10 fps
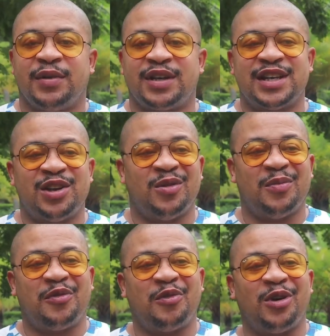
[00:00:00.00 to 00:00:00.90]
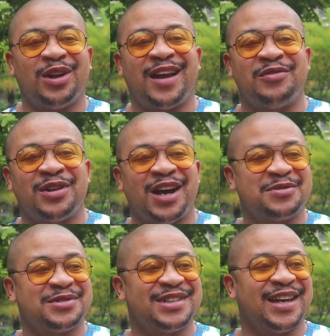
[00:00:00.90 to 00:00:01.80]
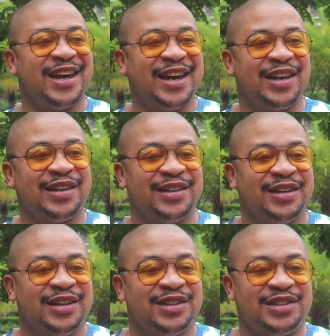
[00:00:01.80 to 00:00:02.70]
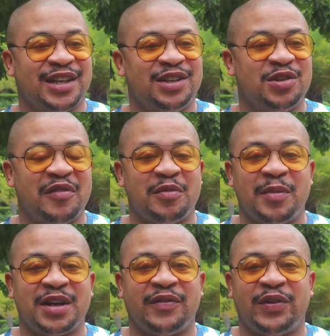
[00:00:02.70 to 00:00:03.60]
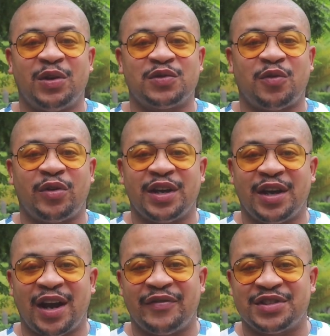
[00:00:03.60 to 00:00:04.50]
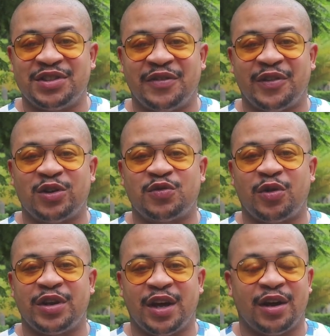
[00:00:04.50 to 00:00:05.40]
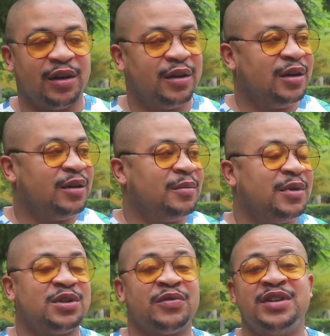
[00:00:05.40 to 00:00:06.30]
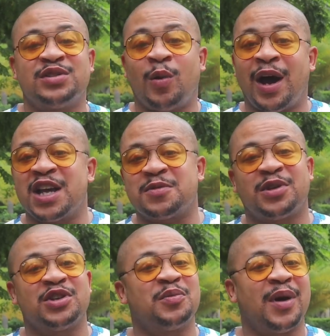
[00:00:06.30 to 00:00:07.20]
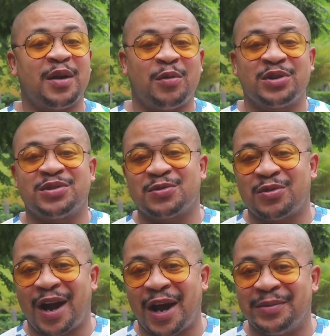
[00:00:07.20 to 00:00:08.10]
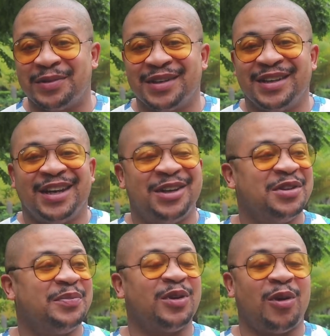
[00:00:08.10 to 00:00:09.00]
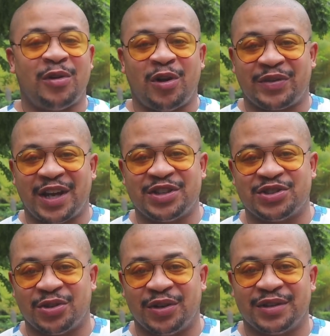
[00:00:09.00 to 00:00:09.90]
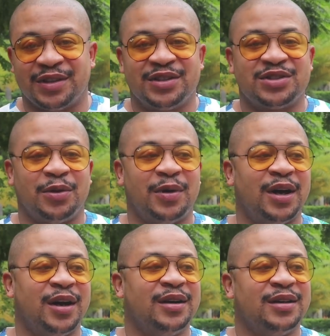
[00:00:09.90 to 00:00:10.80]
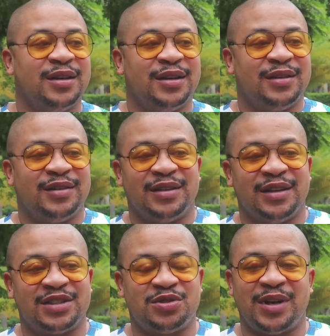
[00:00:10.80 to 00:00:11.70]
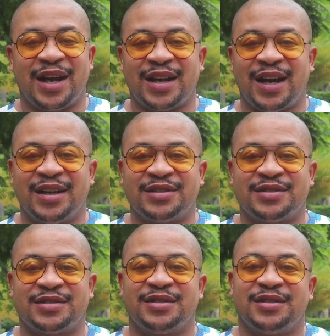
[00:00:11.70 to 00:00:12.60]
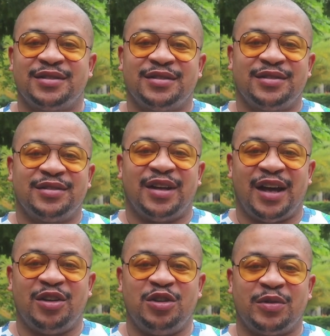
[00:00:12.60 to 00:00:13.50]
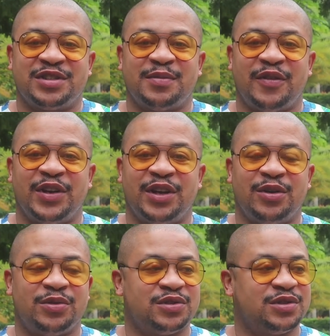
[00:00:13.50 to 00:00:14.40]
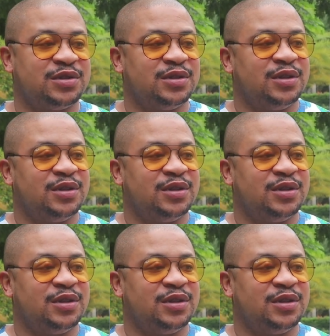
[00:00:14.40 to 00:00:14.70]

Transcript: Because I know before, a lot of you guys were saying, hey, Jay, you haven't been making videos for a year. I haven't seen your videos for a year. But the reason why is because you probably weren't subscribed and you didn't put all the notifications on. So let's do that, guys. I know you want to see my videos.